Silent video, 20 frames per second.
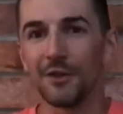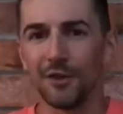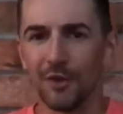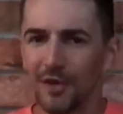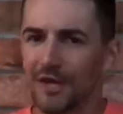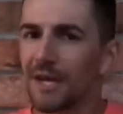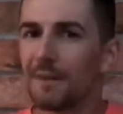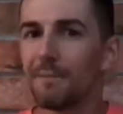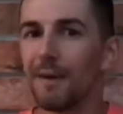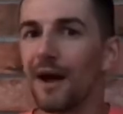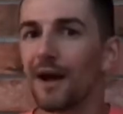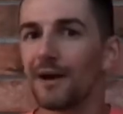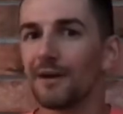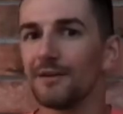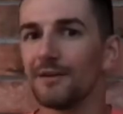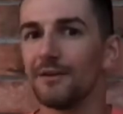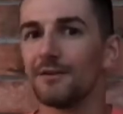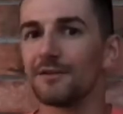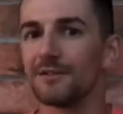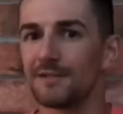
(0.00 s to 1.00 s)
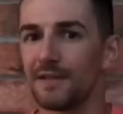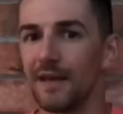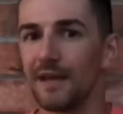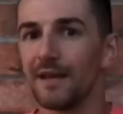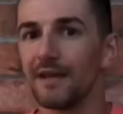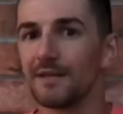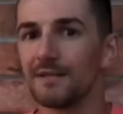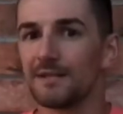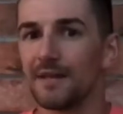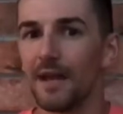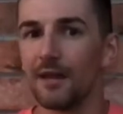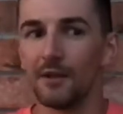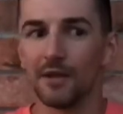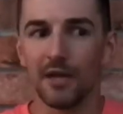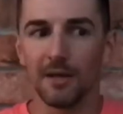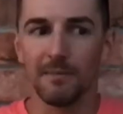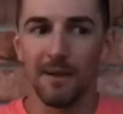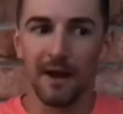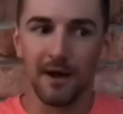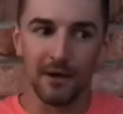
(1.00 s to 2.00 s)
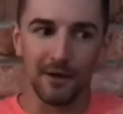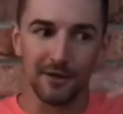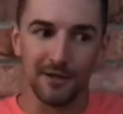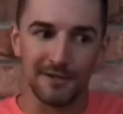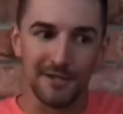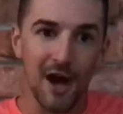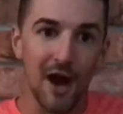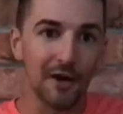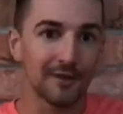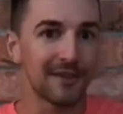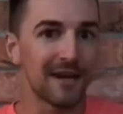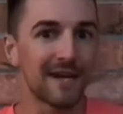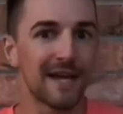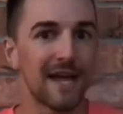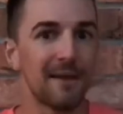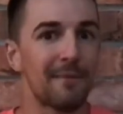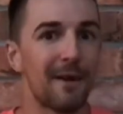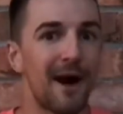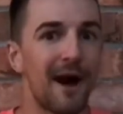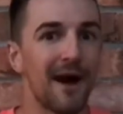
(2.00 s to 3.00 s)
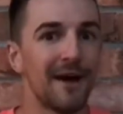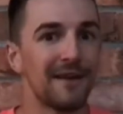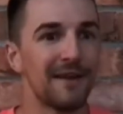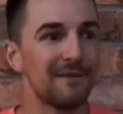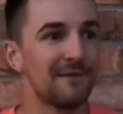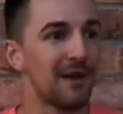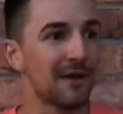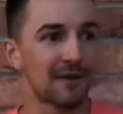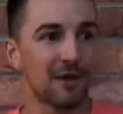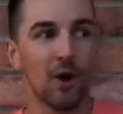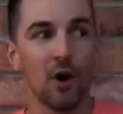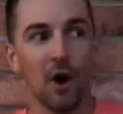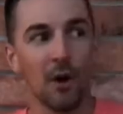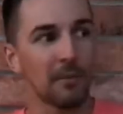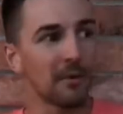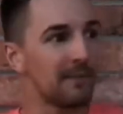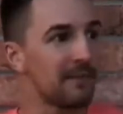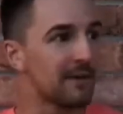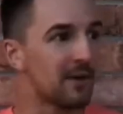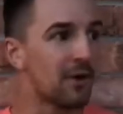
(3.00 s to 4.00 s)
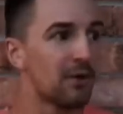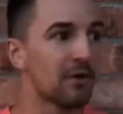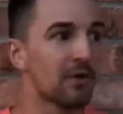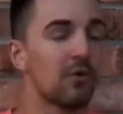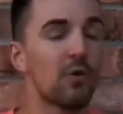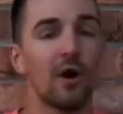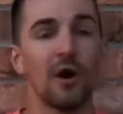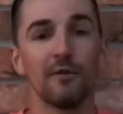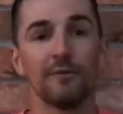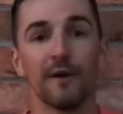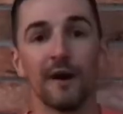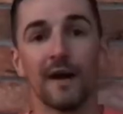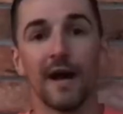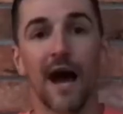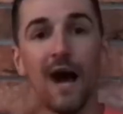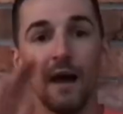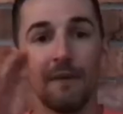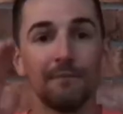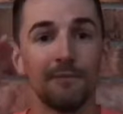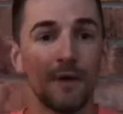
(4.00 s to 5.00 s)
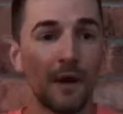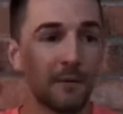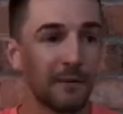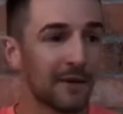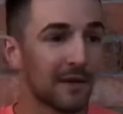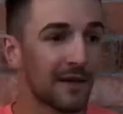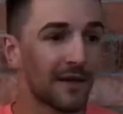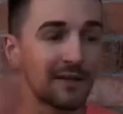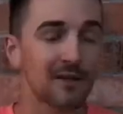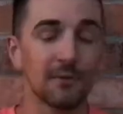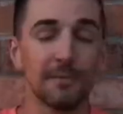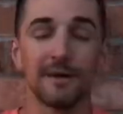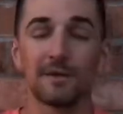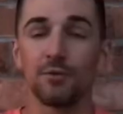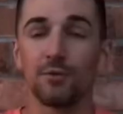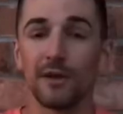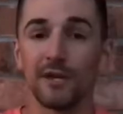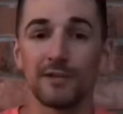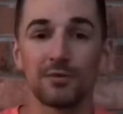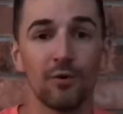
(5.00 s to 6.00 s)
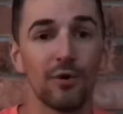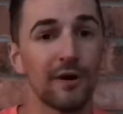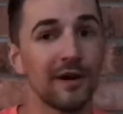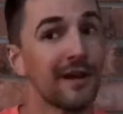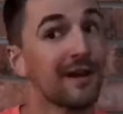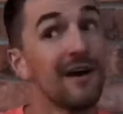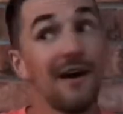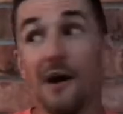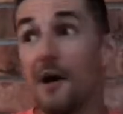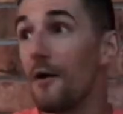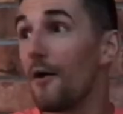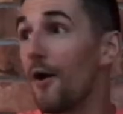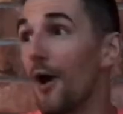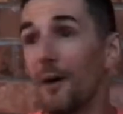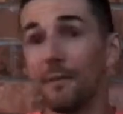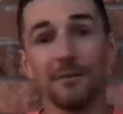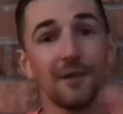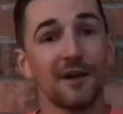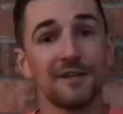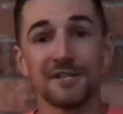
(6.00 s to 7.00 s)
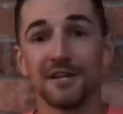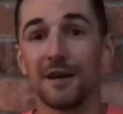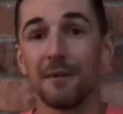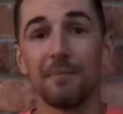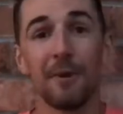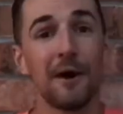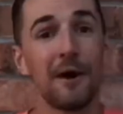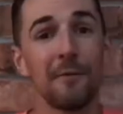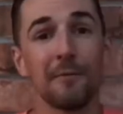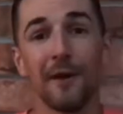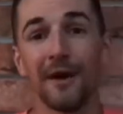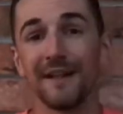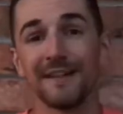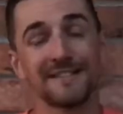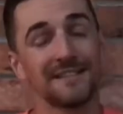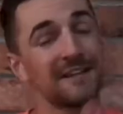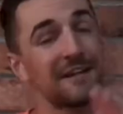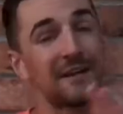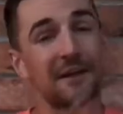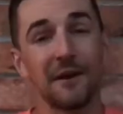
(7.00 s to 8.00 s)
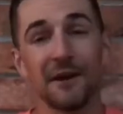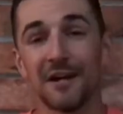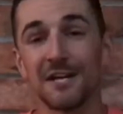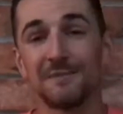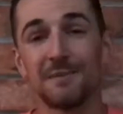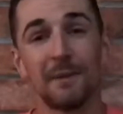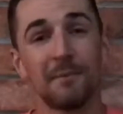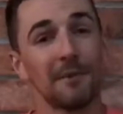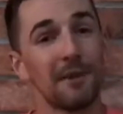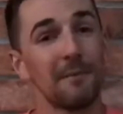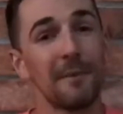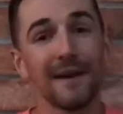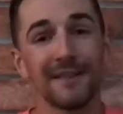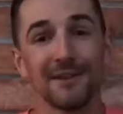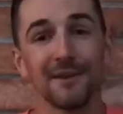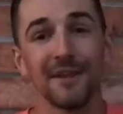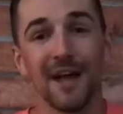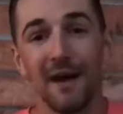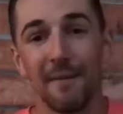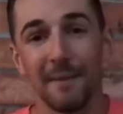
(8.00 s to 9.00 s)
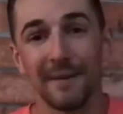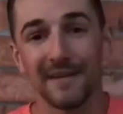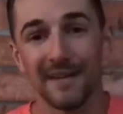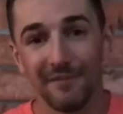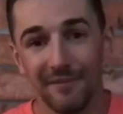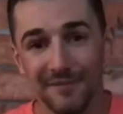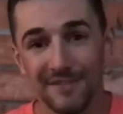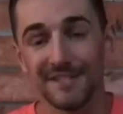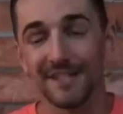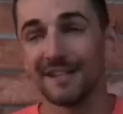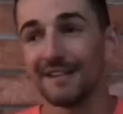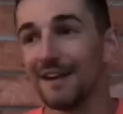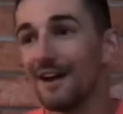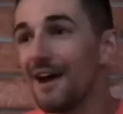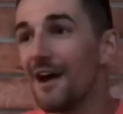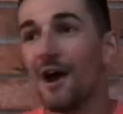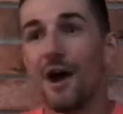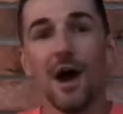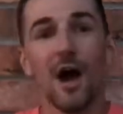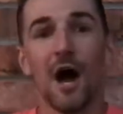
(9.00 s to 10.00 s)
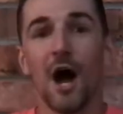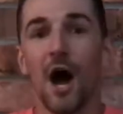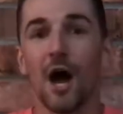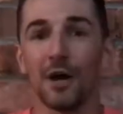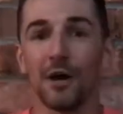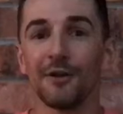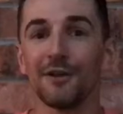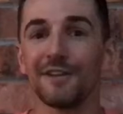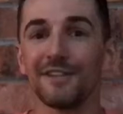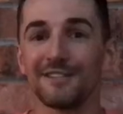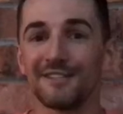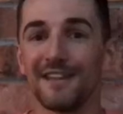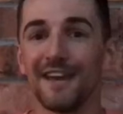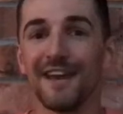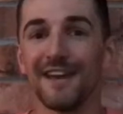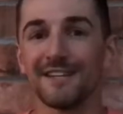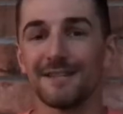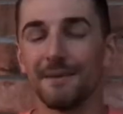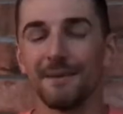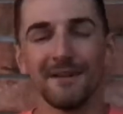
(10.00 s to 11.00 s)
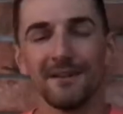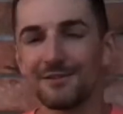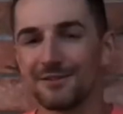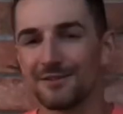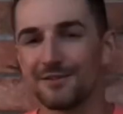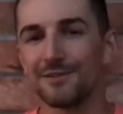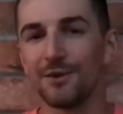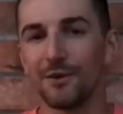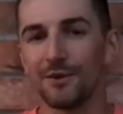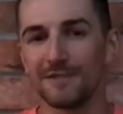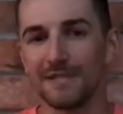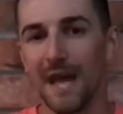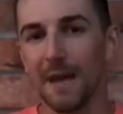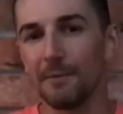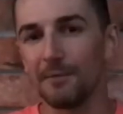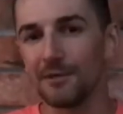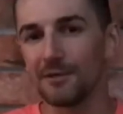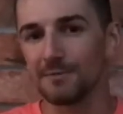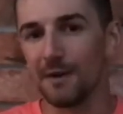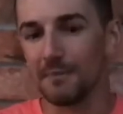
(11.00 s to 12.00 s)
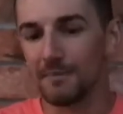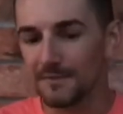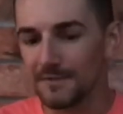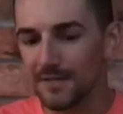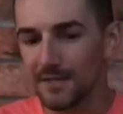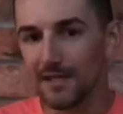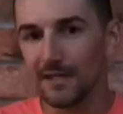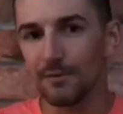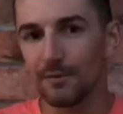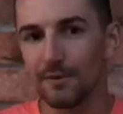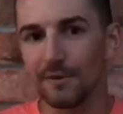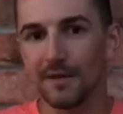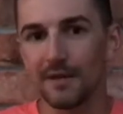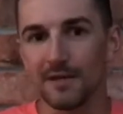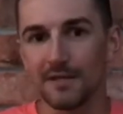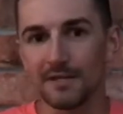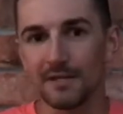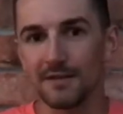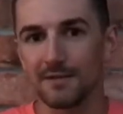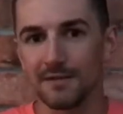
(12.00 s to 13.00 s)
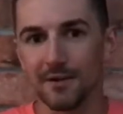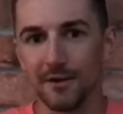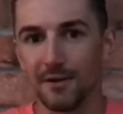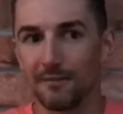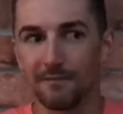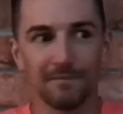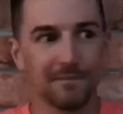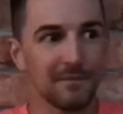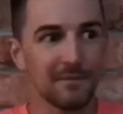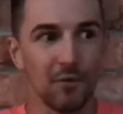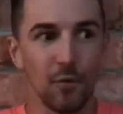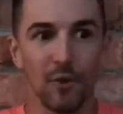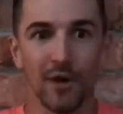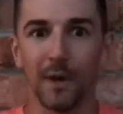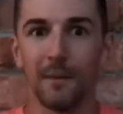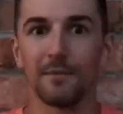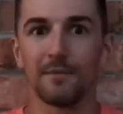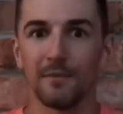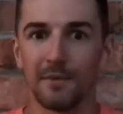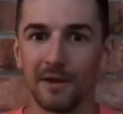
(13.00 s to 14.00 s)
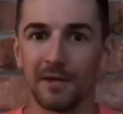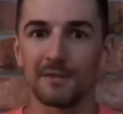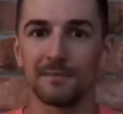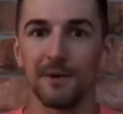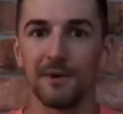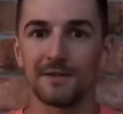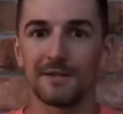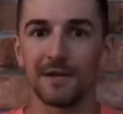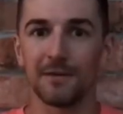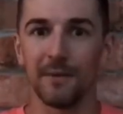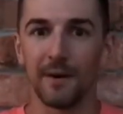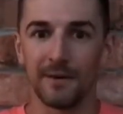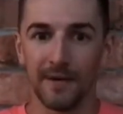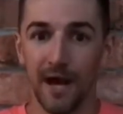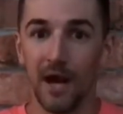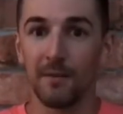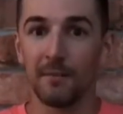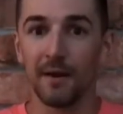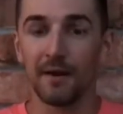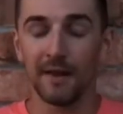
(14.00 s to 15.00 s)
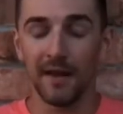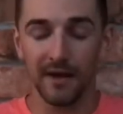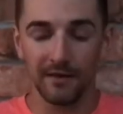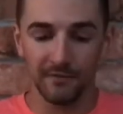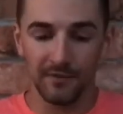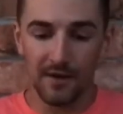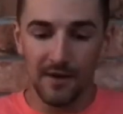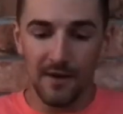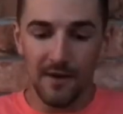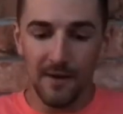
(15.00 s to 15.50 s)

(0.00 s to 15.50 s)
Looking back on those things and looking back at all the talk that I gave behind it, like, oh, I'm going to be KONA qualified. I'm going to get there by 2020. Oh, I'm launching an apparel brand that's going to encourage people to make their life magnificent. On all these things, there's just two examples, but I'm sticking with these because they're what I'm experiencing right now in my life.